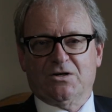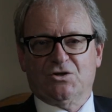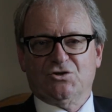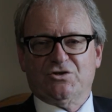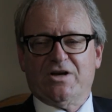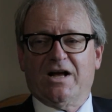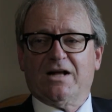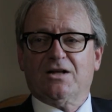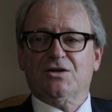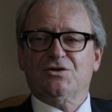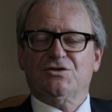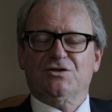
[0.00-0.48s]

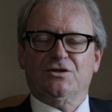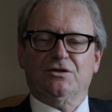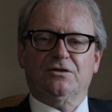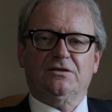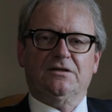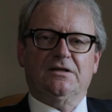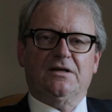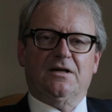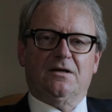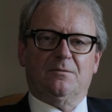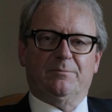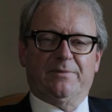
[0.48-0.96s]

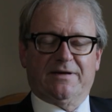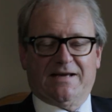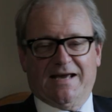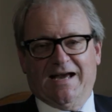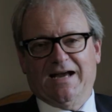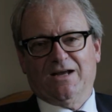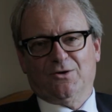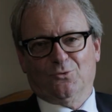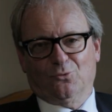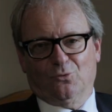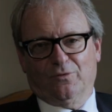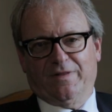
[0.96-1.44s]
Shackleton
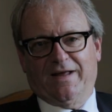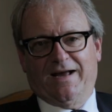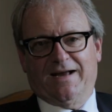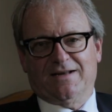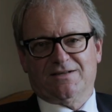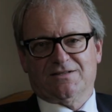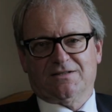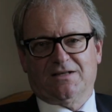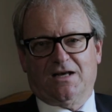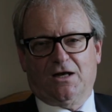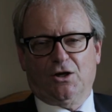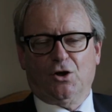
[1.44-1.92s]
began all
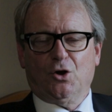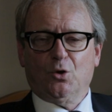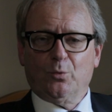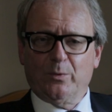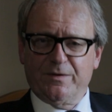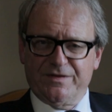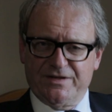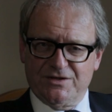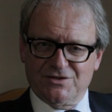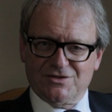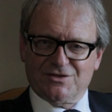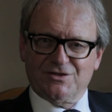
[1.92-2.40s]
that, along
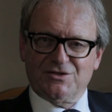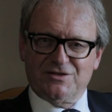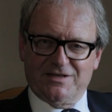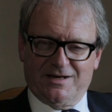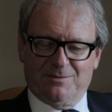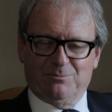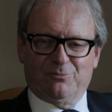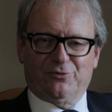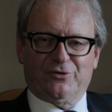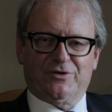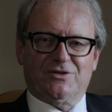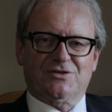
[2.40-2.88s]
with his
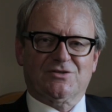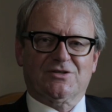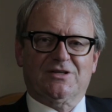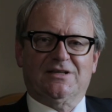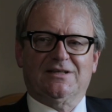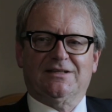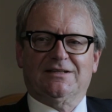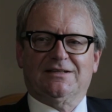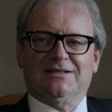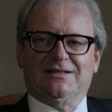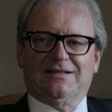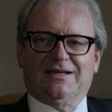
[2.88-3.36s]
contemporaries,
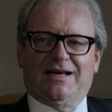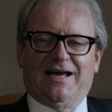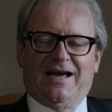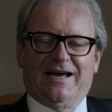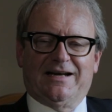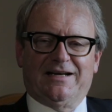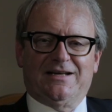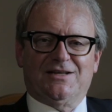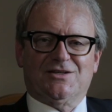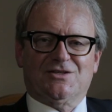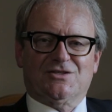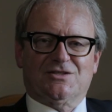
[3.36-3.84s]

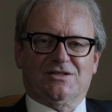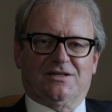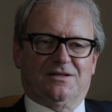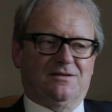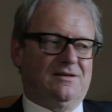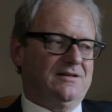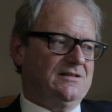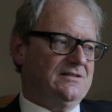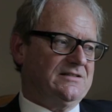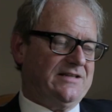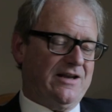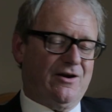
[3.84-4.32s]
and it's
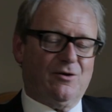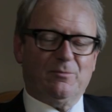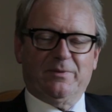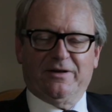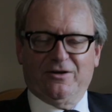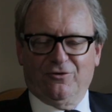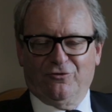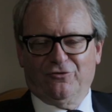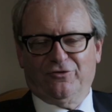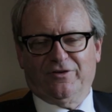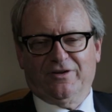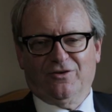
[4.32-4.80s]
a
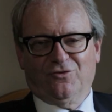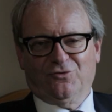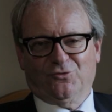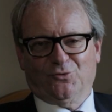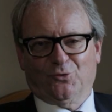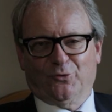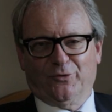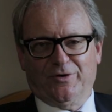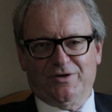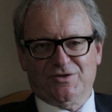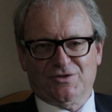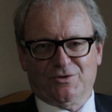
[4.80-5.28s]
terribly interesting
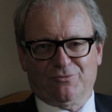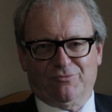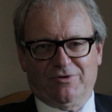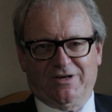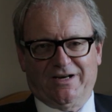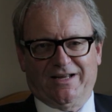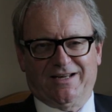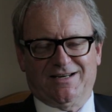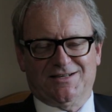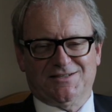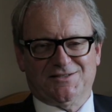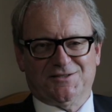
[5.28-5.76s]
story to
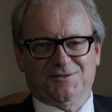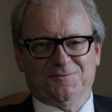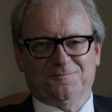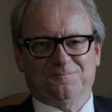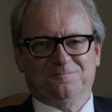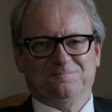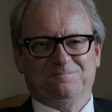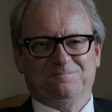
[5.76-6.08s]
relate.